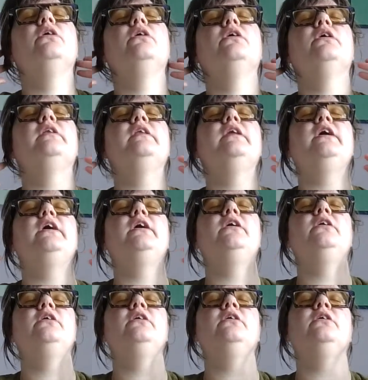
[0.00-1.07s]
And
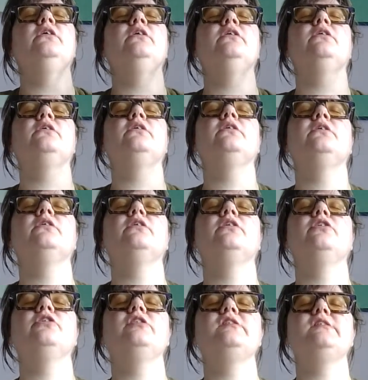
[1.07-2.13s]
then
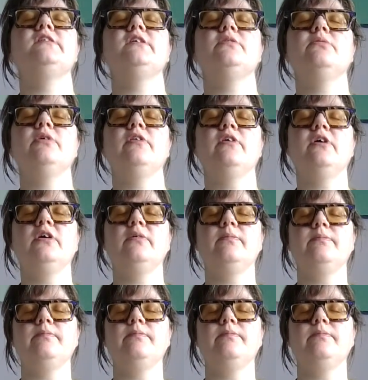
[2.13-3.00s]
just sit with it.